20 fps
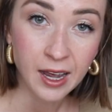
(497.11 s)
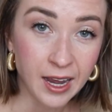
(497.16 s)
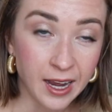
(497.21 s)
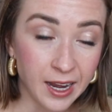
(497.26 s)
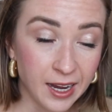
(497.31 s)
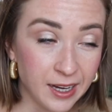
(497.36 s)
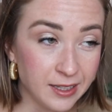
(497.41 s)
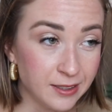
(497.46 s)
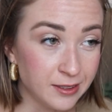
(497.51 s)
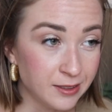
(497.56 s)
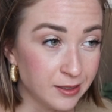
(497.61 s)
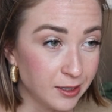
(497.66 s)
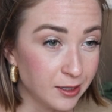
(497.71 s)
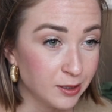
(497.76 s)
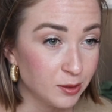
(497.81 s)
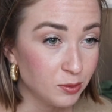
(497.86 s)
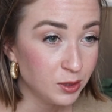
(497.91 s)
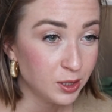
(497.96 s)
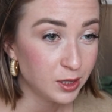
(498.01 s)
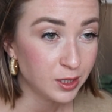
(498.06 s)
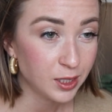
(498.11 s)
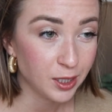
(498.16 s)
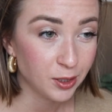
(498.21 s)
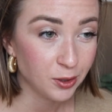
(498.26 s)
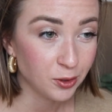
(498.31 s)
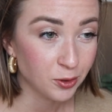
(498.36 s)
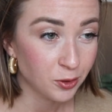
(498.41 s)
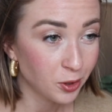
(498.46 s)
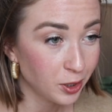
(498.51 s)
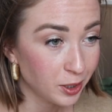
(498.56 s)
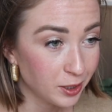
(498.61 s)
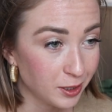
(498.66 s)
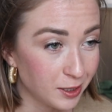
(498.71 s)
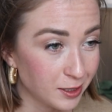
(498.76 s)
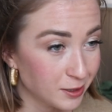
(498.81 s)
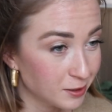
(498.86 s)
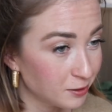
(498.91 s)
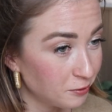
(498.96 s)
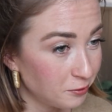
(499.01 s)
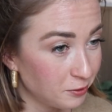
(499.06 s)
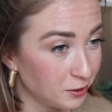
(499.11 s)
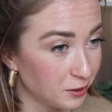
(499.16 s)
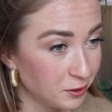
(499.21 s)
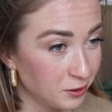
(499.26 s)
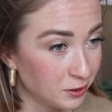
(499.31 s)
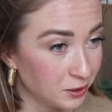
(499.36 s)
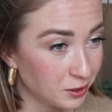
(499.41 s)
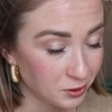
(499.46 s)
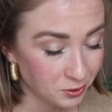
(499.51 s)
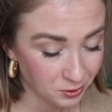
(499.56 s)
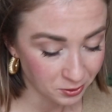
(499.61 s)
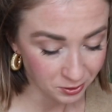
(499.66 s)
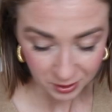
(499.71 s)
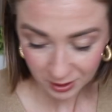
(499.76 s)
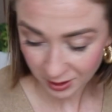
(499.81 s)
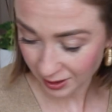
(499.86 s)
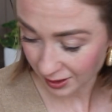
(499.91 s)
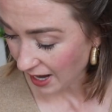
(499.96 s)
and let me tell you, it doesn't feel really good.